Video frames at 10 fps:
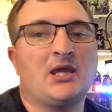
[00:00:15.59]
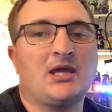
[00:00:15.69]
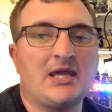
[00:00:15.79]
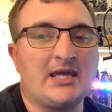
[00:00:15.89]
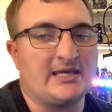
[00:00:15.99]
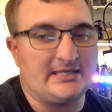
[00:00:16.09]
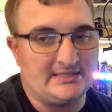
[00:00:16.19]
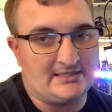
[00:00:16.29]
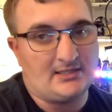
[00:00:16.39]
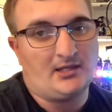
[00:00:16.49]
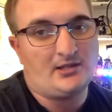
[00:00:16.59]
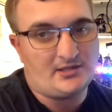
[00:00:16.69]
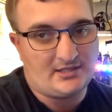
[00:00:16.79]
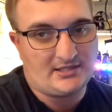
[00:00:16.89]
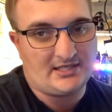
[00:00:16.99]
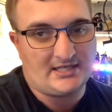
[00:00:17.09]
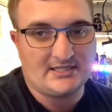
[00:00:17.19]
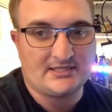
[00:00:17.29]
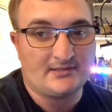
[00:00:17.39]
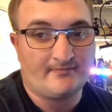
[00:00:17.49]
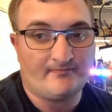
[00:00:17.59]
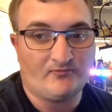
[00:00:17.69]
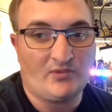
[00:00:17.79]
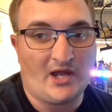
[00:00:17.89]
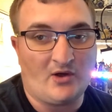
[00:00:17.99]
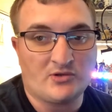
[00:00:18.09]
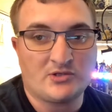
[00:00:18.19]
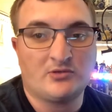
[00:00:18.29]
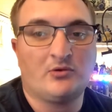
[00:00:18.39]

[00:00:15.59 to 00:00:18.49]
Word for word: is the things about